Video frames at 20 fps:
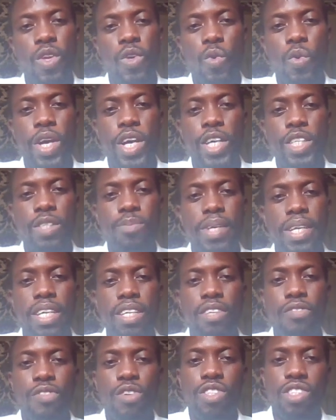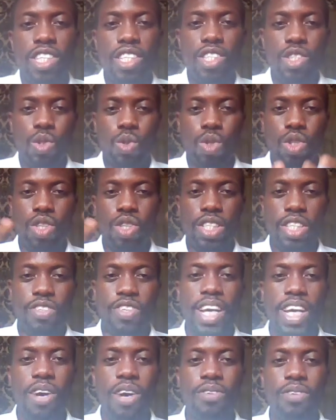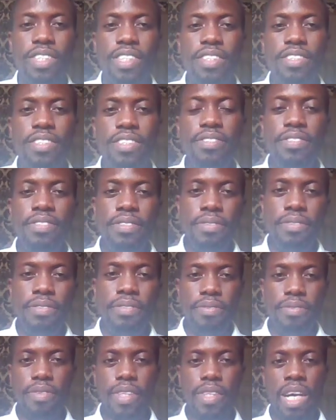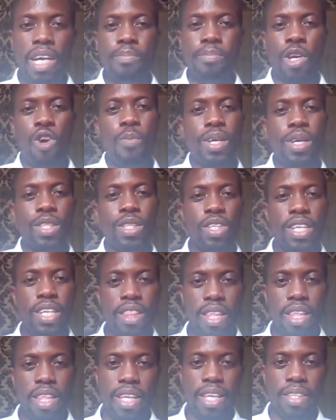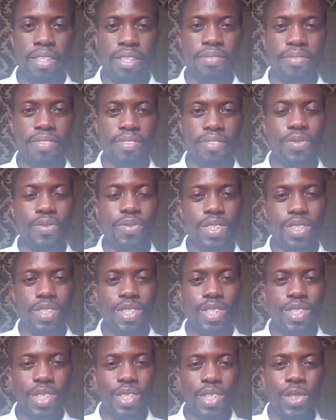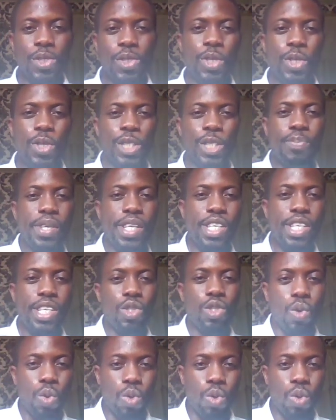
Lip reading: When we are speaking for things to turn around and become another thing, you are speaking to